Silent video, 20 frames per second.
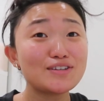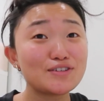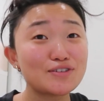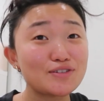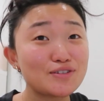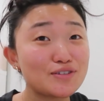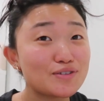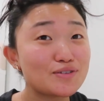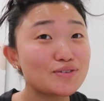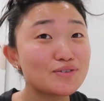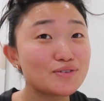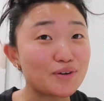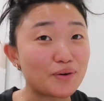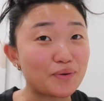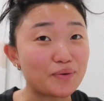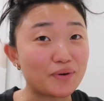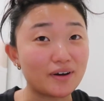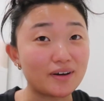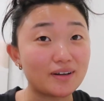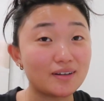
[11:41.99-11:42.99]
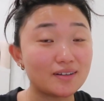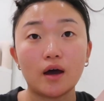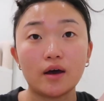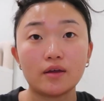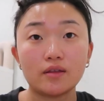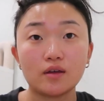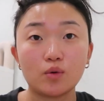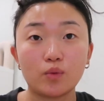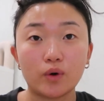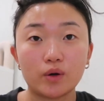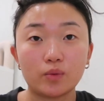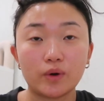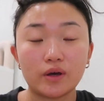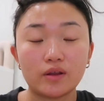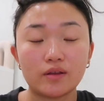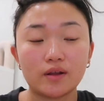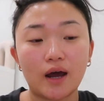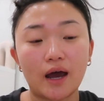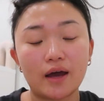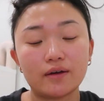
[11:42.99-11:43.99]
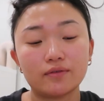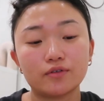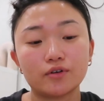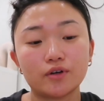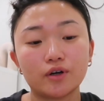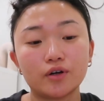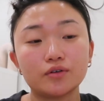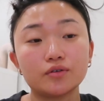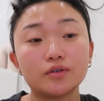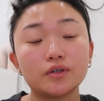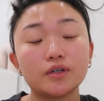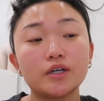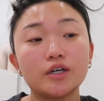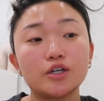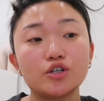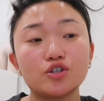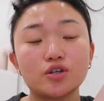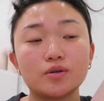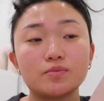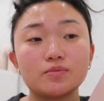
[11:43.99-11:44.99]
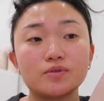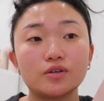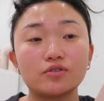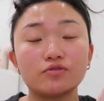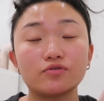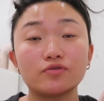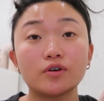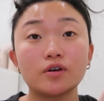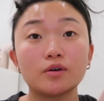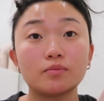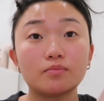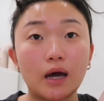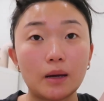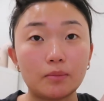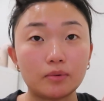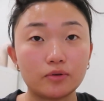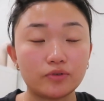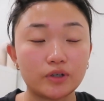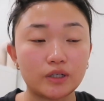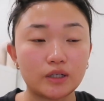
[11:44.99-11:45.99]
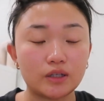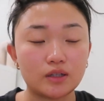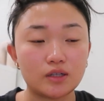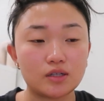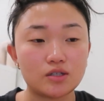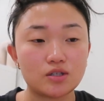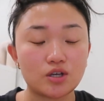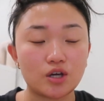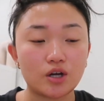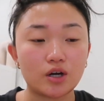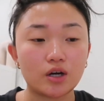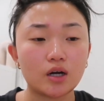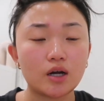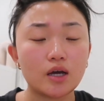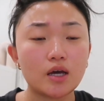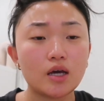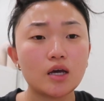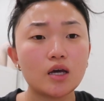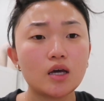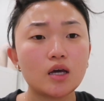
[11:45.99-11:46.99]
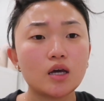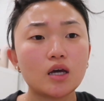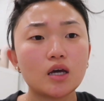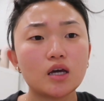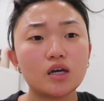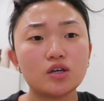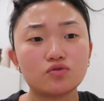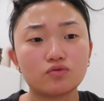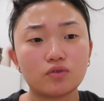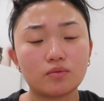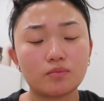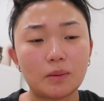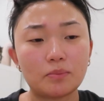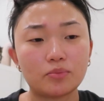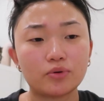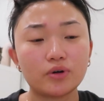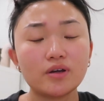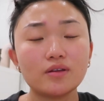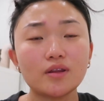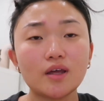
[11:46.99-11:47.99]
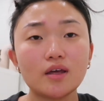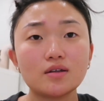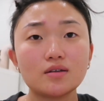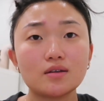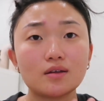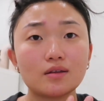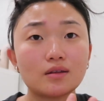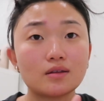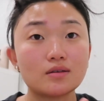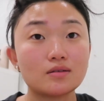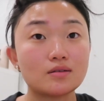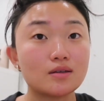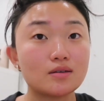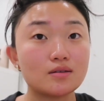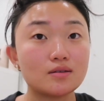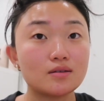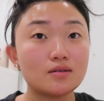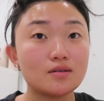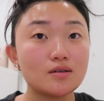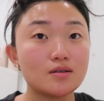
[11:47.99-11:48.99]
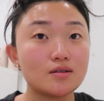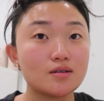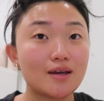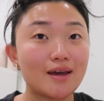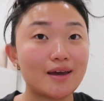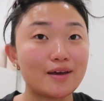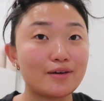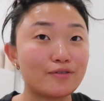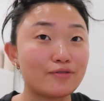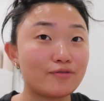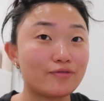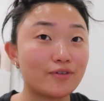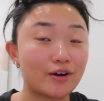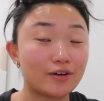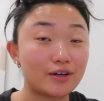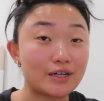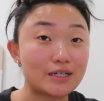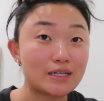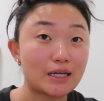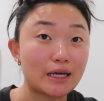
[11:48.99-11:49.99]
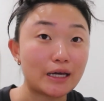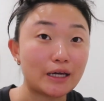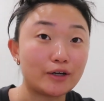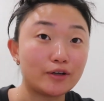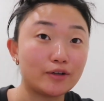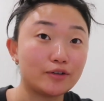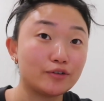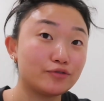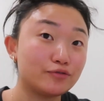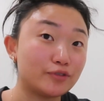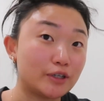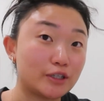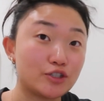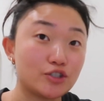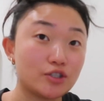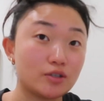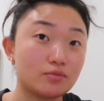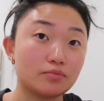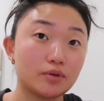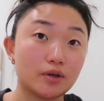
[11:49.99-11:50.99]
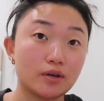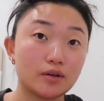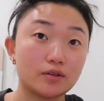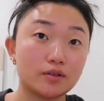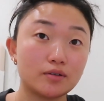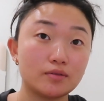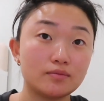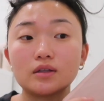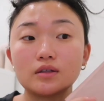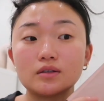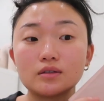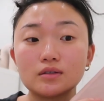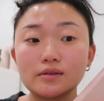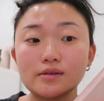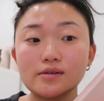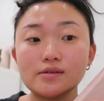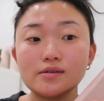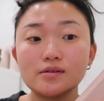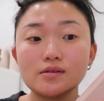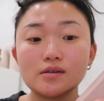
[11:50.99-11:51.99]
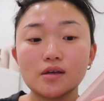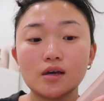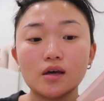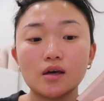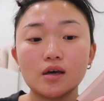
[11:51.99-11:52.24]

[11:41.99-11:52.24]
just so good. I think one way that I have grown in terms of Bible reading this year is remembering that this isn't a fairy tale fiction book. This is,